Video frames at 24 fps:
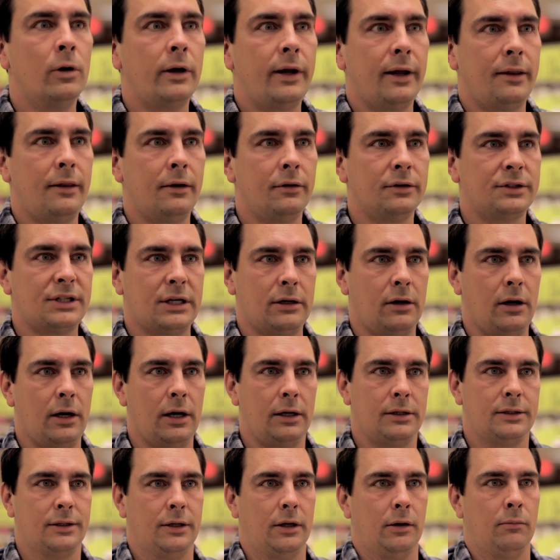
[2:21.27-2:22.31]
We'll get those
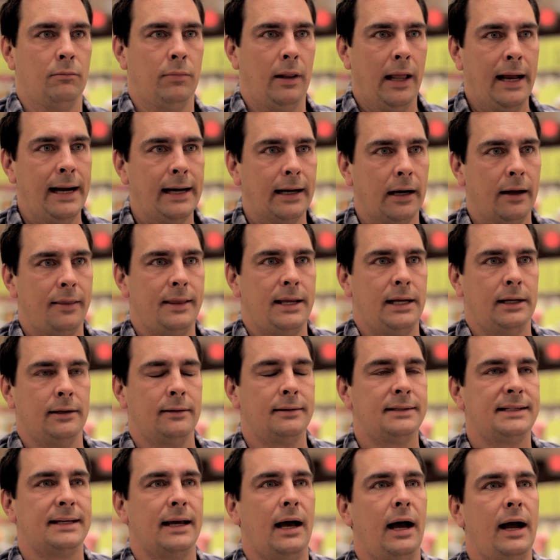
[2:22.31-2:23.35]
cards that are blank on
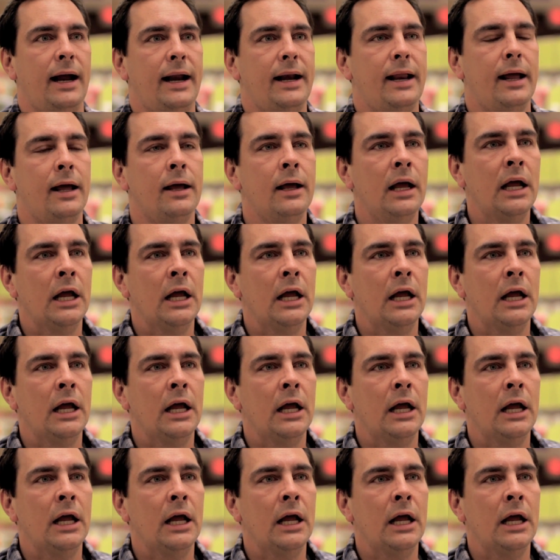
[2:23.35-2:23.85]
the inside